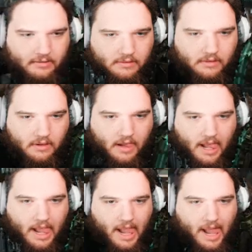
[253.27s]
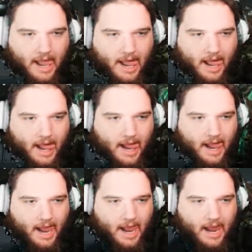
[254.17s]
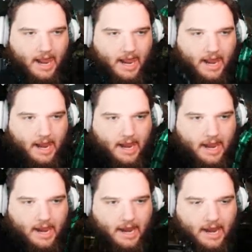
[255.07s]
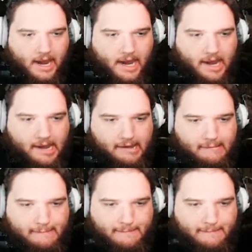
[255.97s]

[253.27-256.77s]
[no speech]